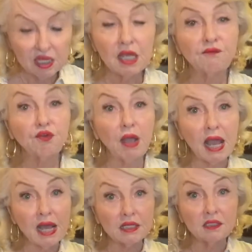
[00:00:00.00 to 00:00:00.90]
If you
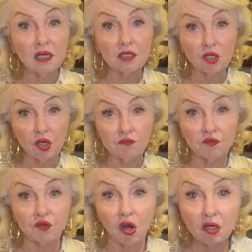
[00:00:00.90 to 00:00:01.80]
add a clove
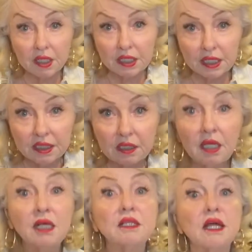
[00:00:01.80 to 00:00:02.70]
of garlic
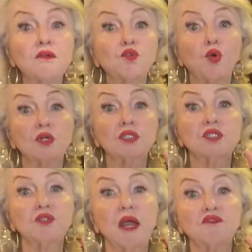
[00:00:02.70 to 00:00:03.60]
in, then of course
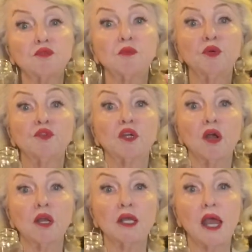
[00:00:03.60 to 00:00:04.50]
you have to remove the
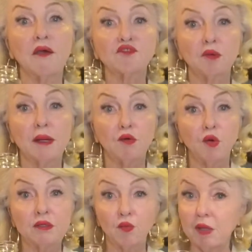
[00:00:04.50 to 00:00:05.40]
garlic after about
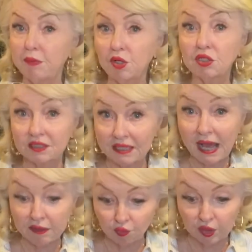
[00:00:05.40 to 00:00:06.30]
1 week because
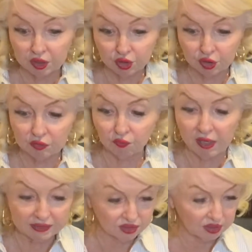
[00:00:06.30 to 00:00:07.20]
that will turn
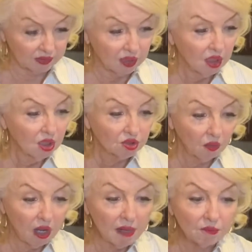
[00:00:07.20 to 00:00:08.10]
rancid.
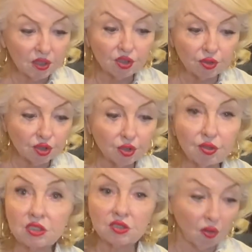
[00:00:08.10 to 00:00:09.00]
So you can do
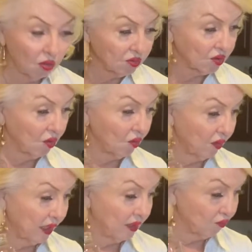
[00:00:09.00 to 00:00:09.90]
this
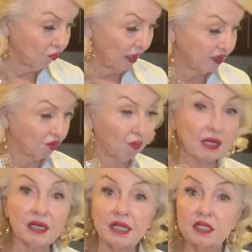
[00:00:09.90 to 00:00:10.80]
also
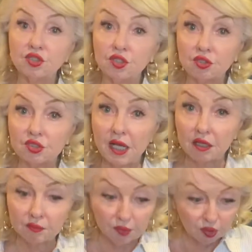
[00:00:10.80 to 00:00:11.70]
directly into your
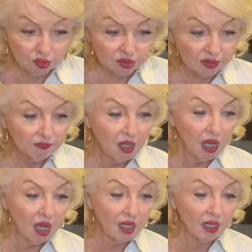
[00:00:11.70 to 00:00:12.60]
salad bowls.
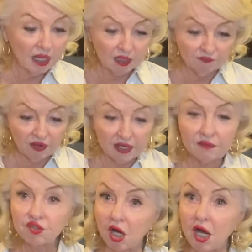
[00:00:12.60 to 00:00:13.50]
And if I
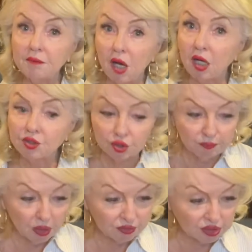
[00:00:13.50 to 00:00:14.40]
have time, I'll do
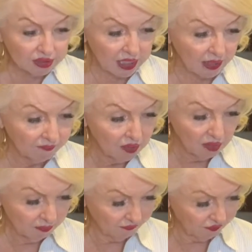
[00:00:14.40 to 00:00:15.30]
both today.
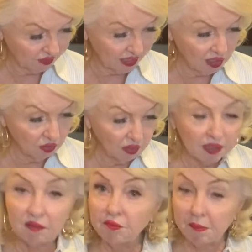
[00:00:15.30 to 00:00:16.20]
But for now,
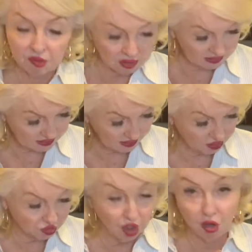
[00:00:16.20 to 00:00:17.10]
remember I
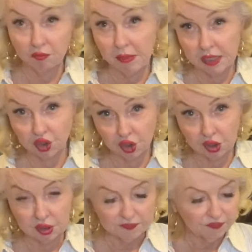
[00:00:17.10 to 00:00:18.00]
said don't
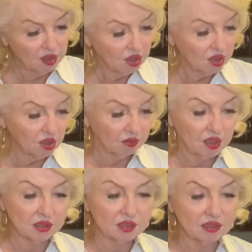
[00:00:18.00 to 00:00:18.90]
measure. You know,
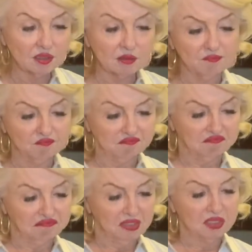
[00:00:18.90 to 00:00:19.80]
it's
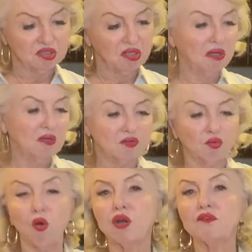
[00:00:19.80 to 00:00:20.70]
a
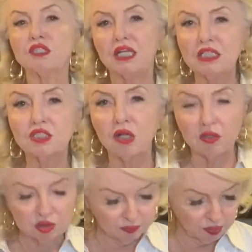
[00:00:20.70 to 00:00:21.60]
quarter of a
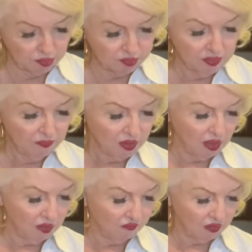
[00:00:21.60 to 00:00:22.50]
teaspoon
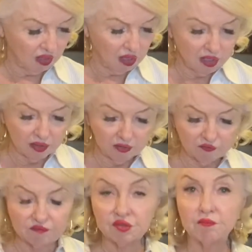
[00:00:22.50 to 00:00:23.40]
of
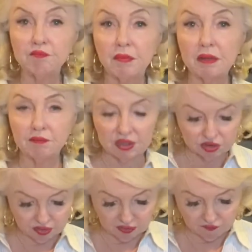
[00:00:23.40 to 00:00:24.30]

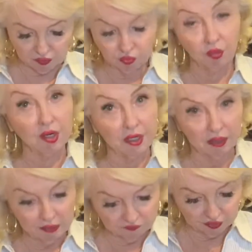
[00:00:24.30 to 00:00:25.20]
mustard if you
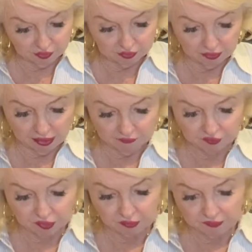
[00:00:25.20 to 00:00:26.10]
really feel you have to.